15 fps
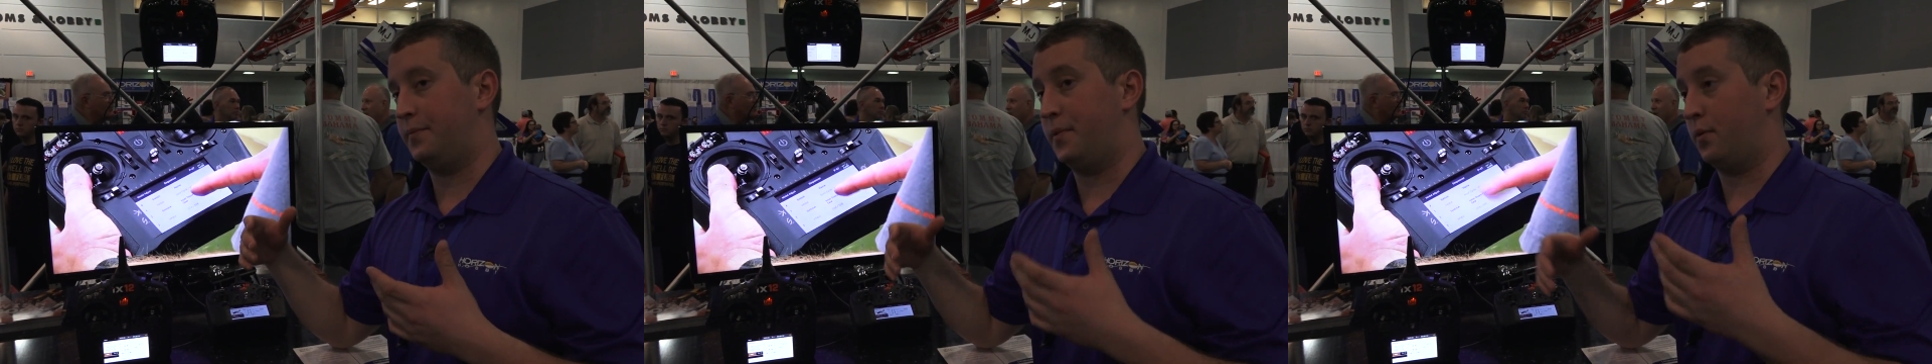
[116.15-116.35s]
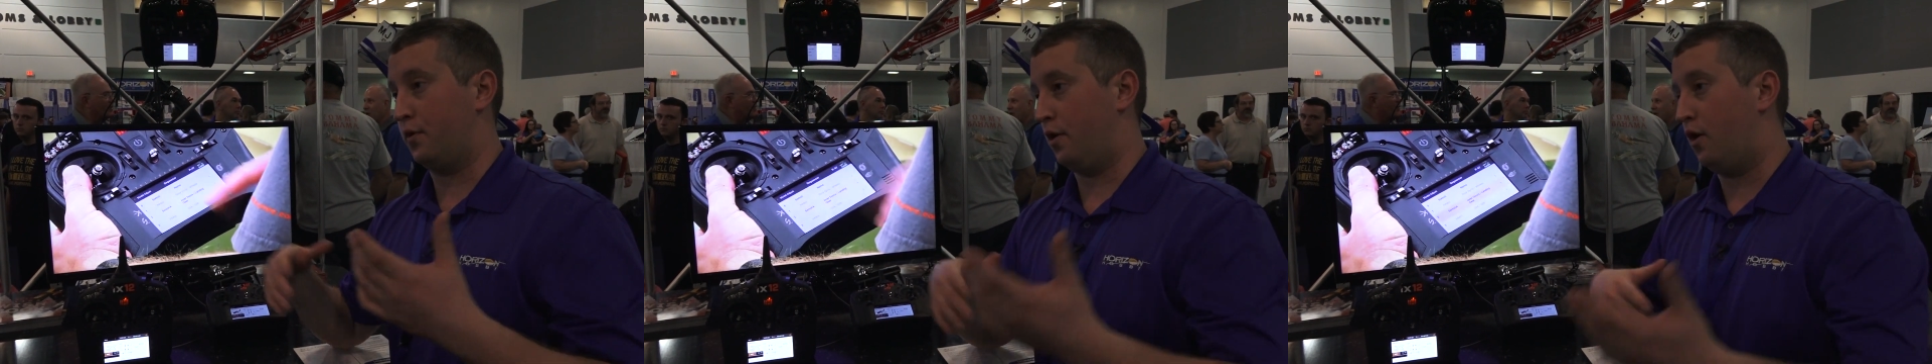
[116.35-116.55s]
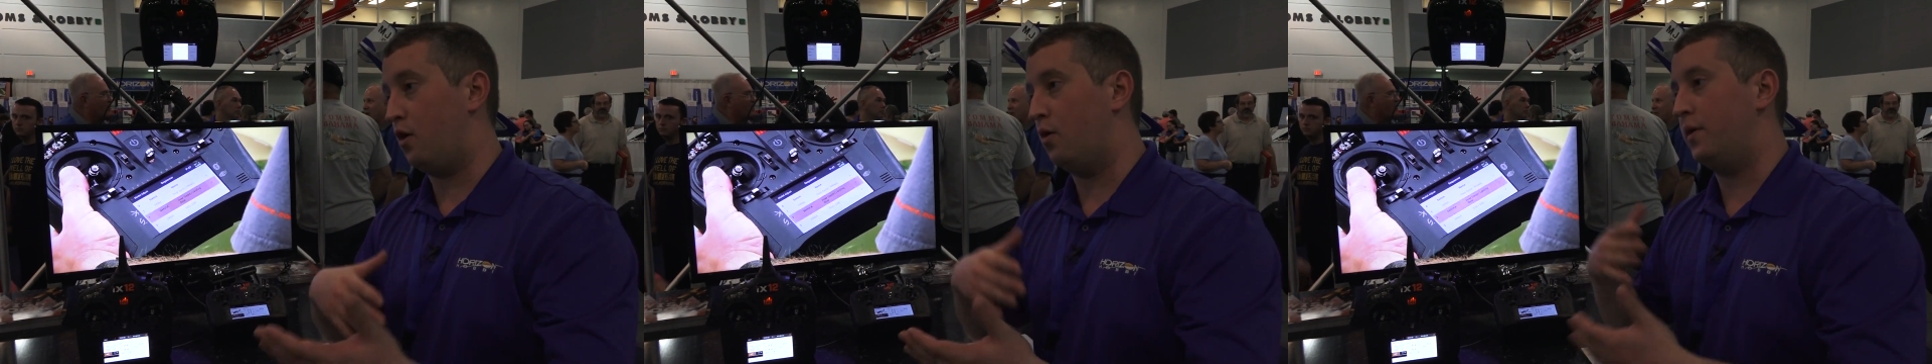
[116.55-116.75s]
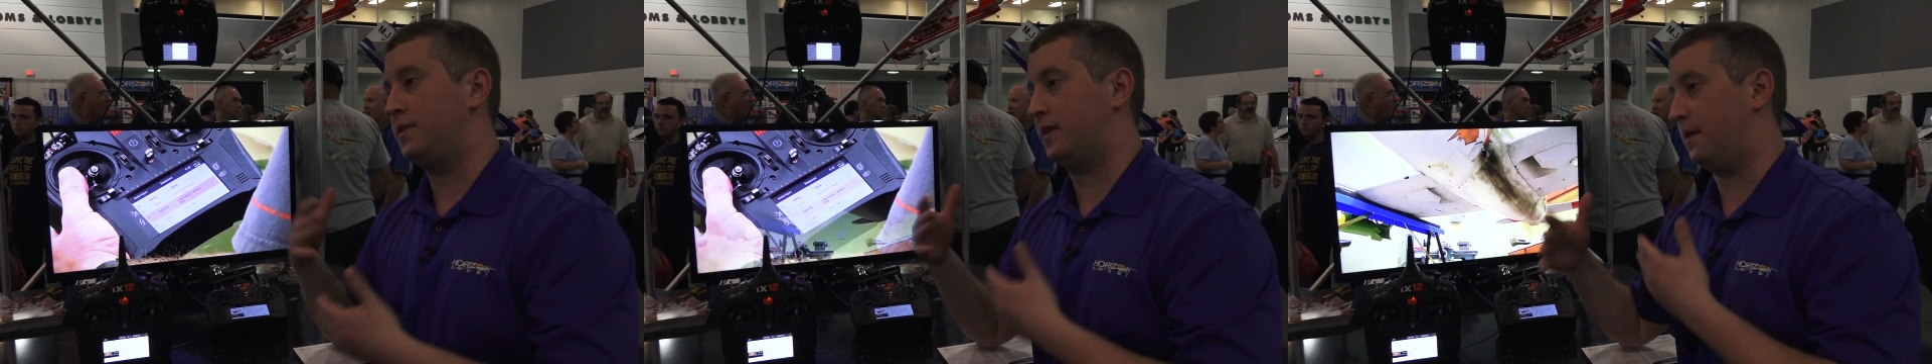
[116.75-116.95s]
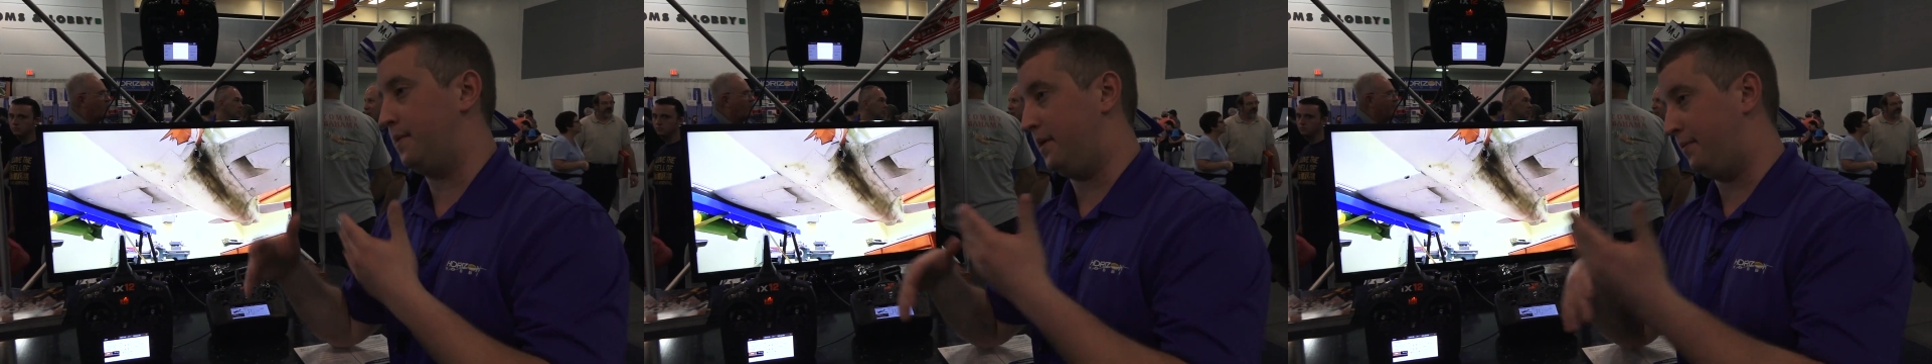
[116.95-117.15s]
but we're
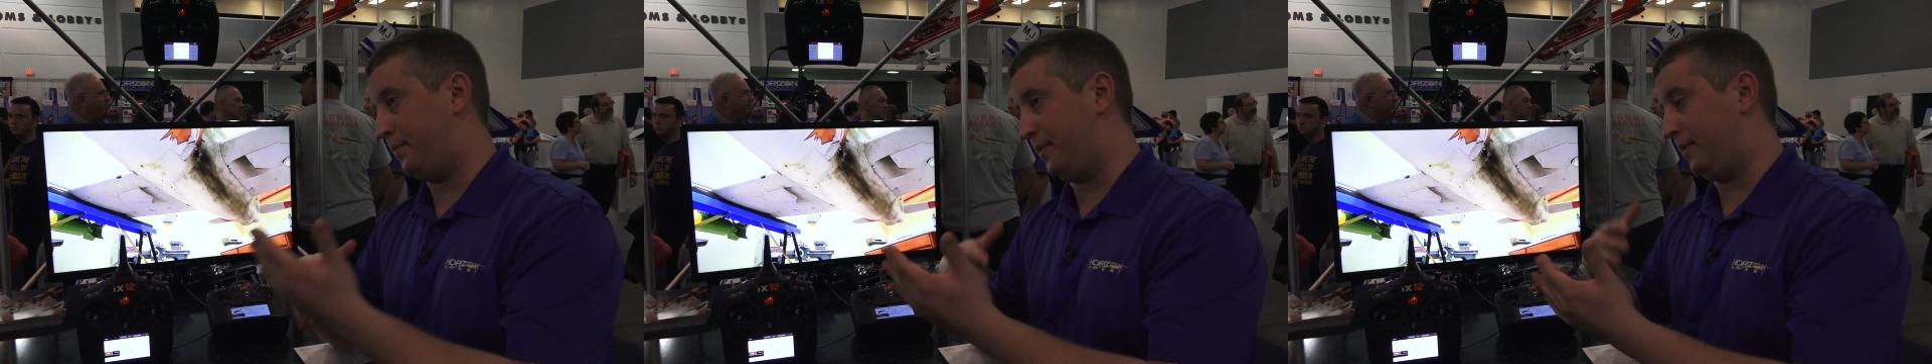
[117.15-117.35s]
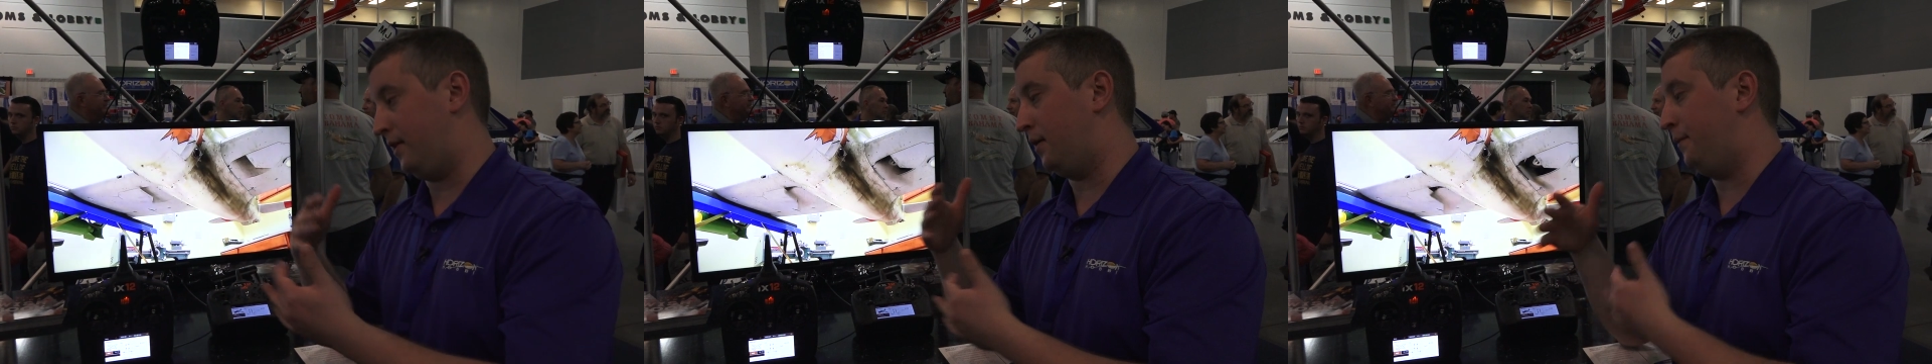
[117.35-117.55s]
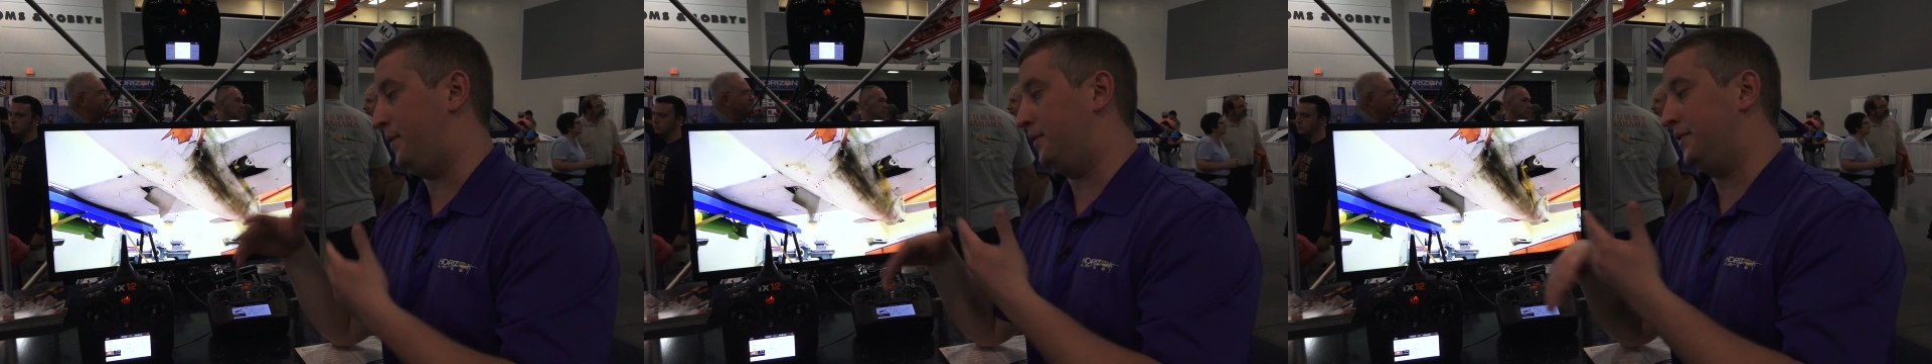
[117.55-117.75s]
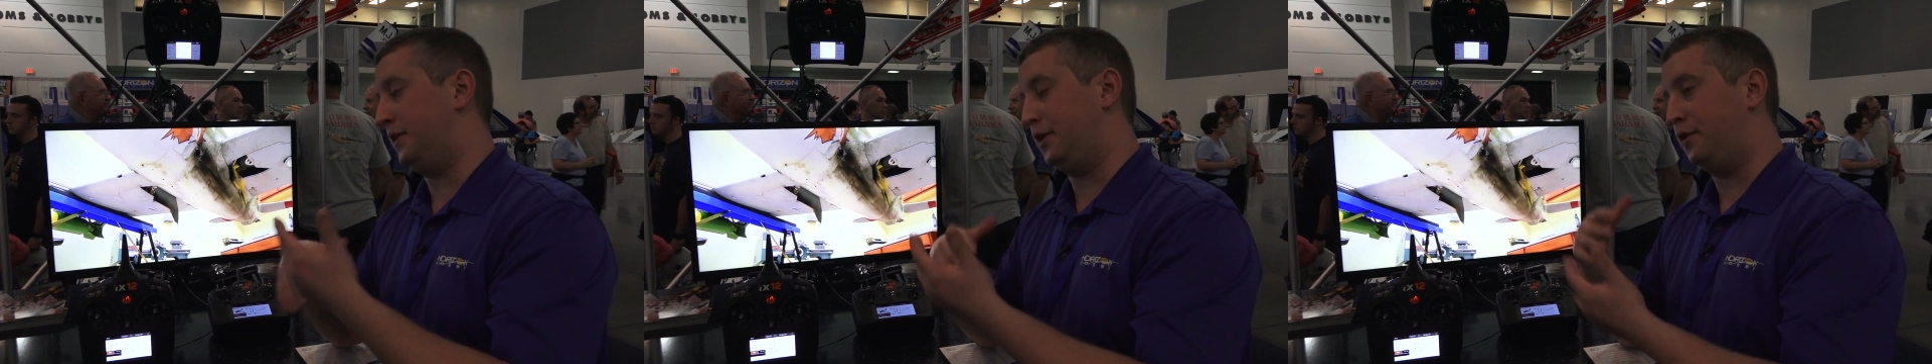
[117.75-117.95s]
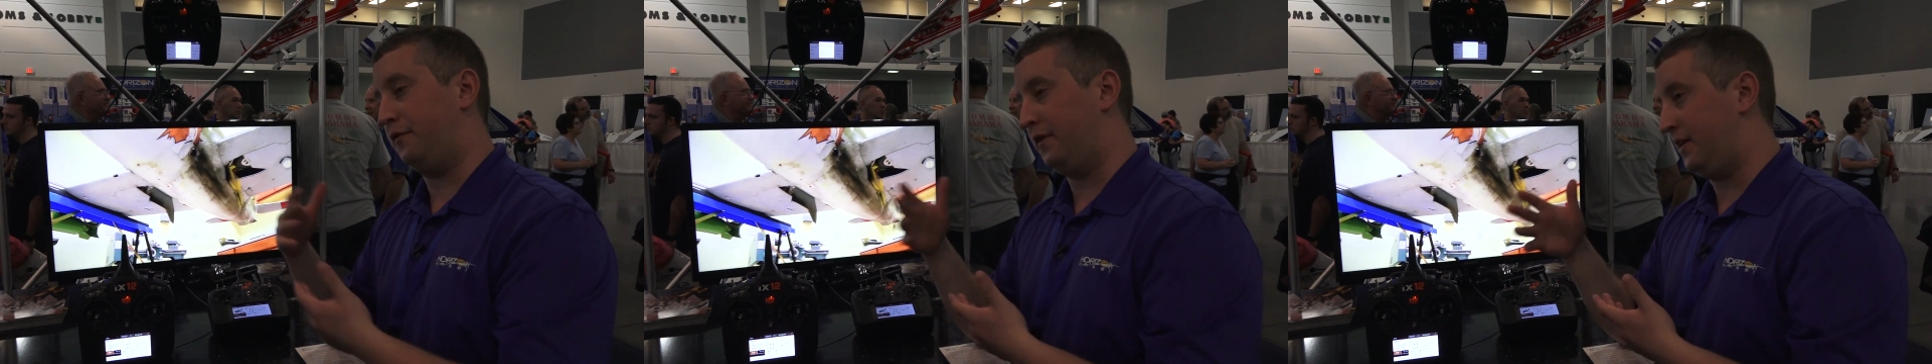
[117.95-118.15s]
always going to be
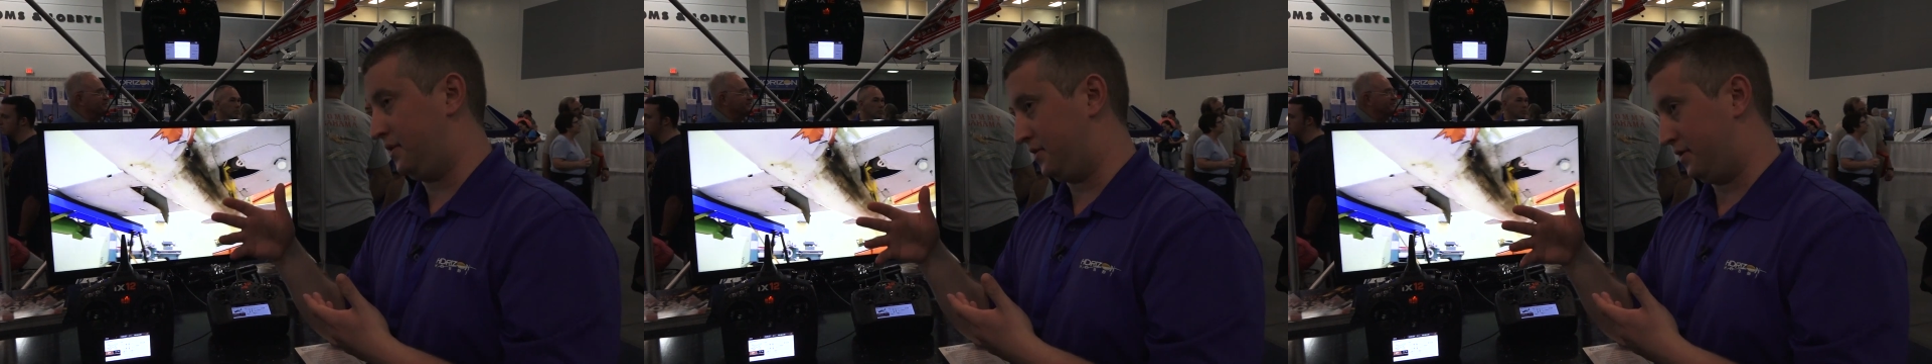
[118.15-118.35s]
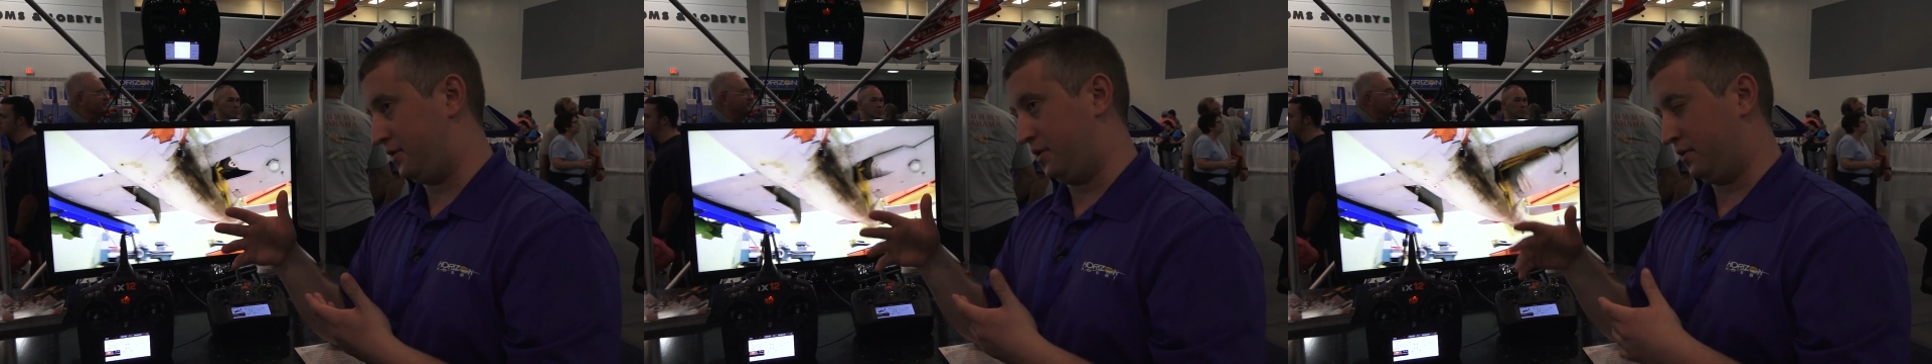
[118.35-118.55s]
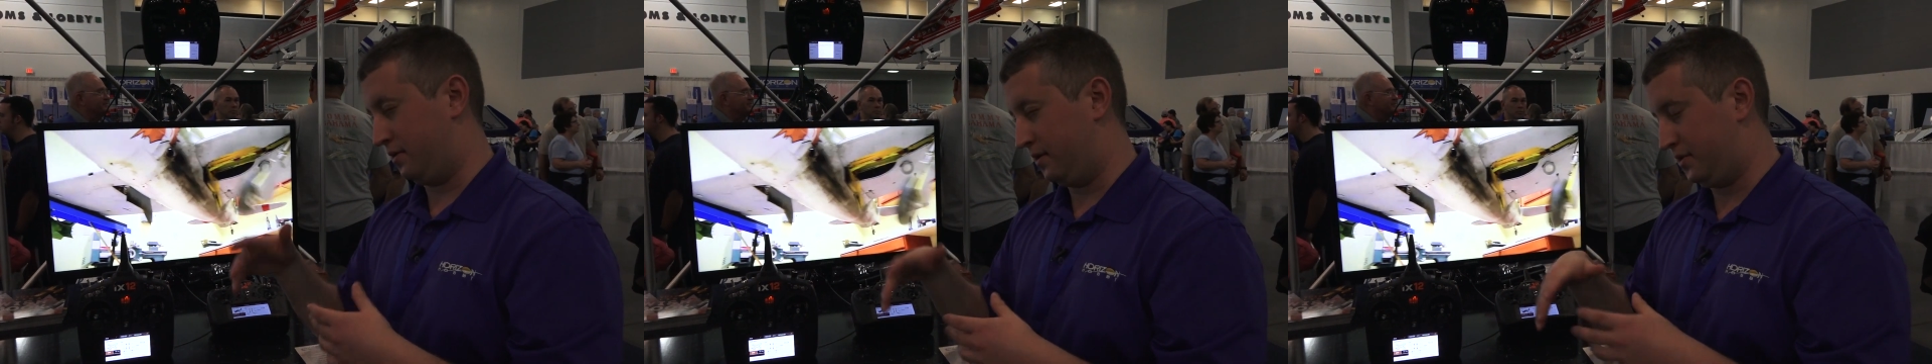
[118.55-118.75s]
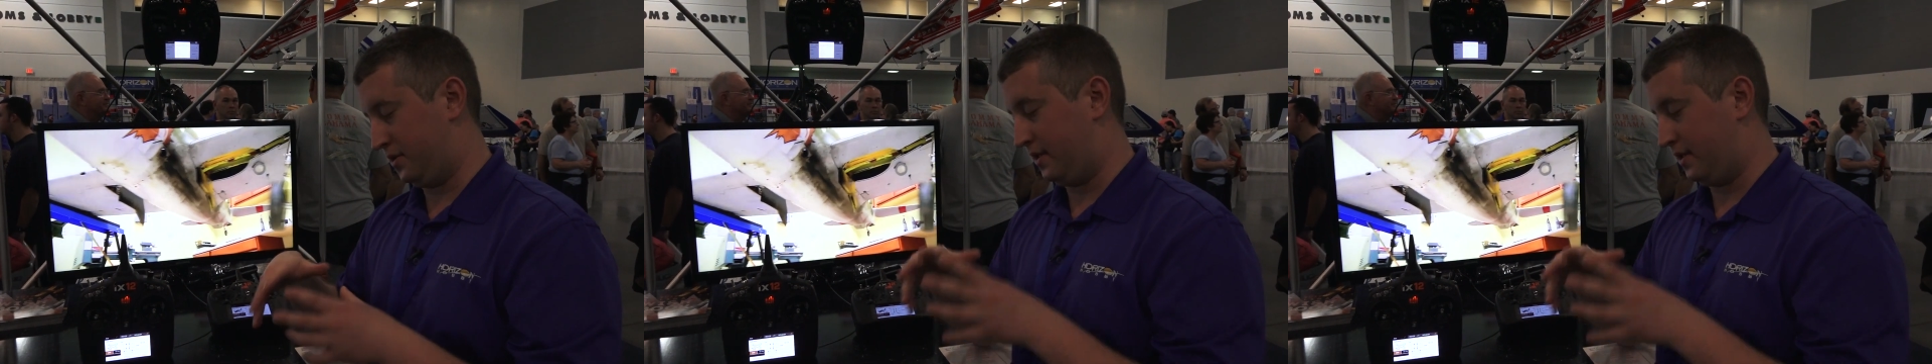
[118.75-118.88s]
building new features into it.